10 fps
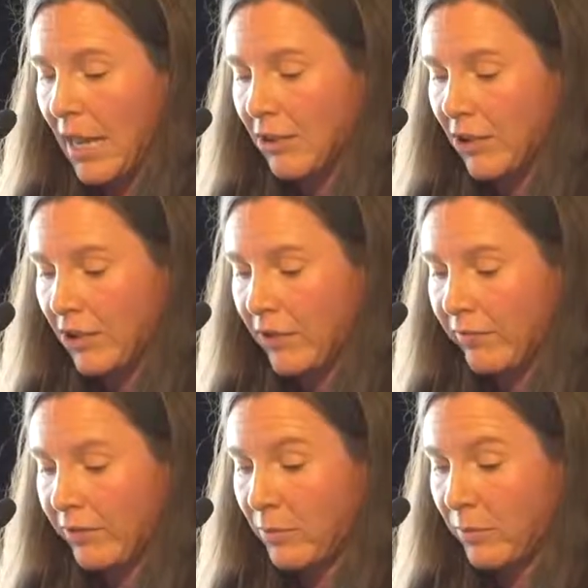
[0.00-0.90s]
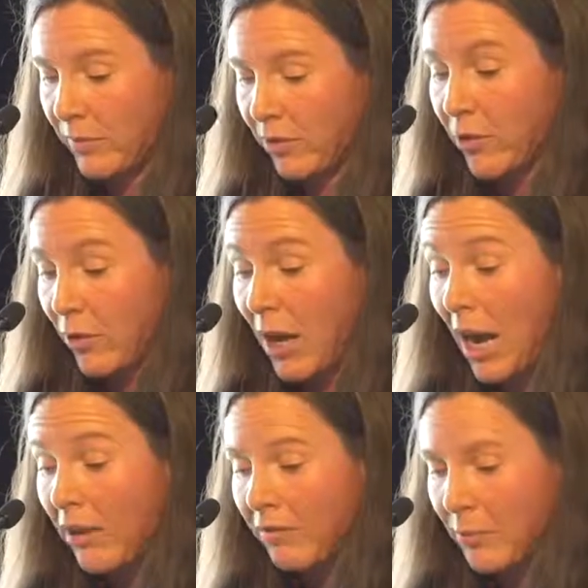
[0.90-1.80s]
and so
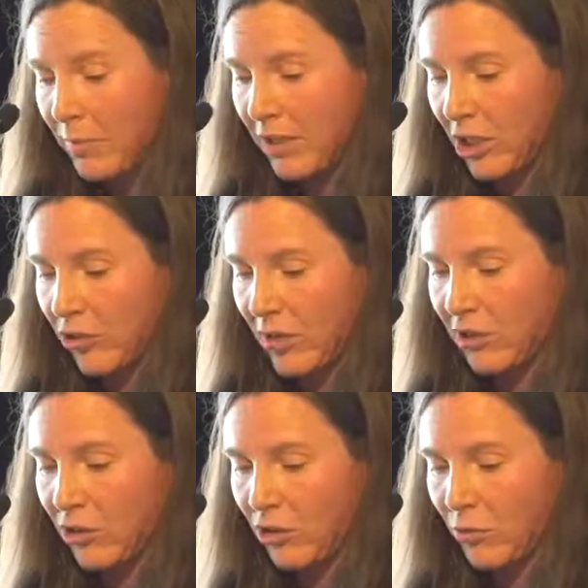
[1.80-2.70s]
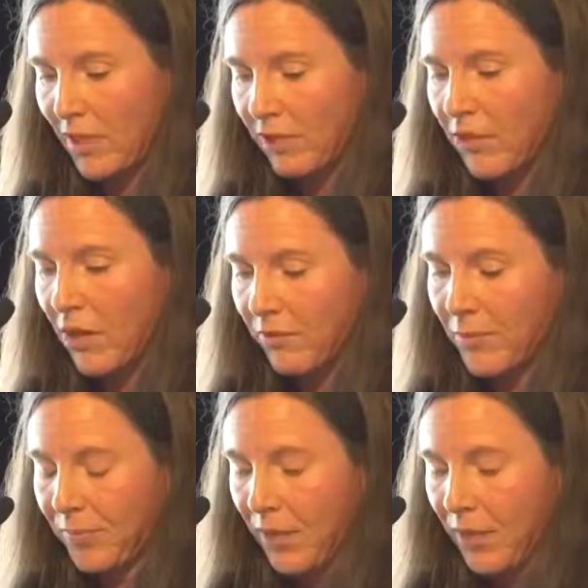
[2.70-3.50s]
I was busy trying to do my stuff.